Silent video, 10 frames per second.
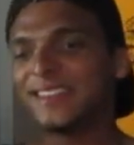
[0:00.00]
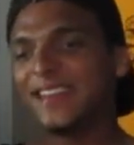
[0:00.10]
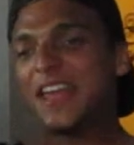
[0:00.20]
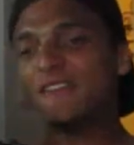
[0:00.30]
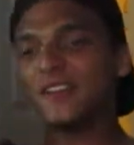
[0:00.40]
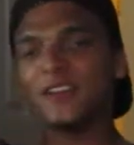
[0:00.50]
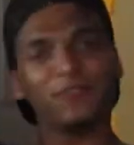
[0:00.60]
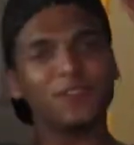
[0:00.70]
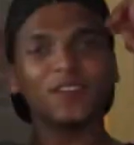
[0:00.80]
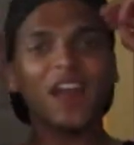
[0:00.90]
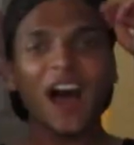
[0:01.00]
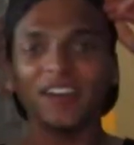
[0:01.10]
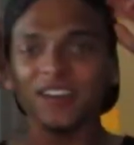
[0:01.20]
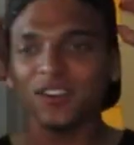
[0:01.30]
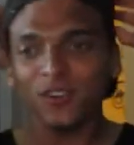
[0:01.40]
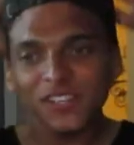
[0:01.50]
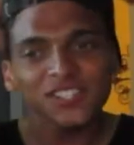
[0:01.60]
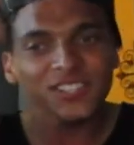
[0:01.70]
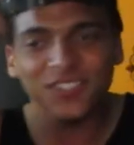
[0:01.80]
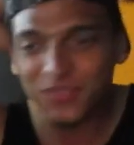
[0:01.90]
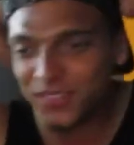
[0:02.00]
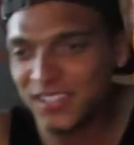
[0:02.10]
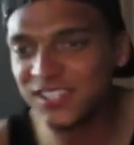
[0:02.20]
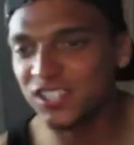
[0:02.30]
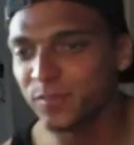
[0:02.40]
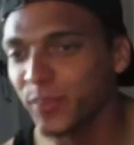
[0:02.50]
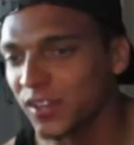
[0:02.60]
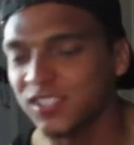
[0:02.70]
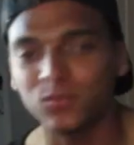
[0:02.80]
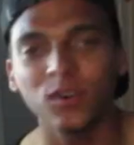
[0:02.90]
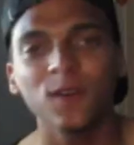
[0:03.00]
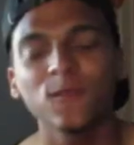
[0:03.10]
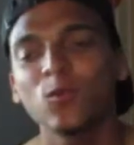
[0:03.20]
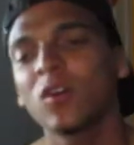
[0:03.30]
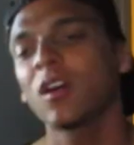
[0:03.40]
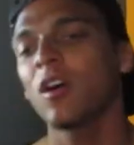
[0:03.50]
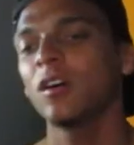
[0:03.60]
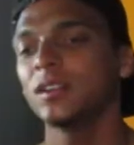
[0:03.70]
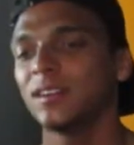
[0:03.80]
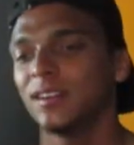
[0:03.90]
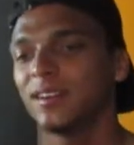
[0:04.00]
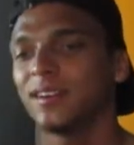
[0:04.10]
even if you're not a Christian or religious person, whatever you want to call it,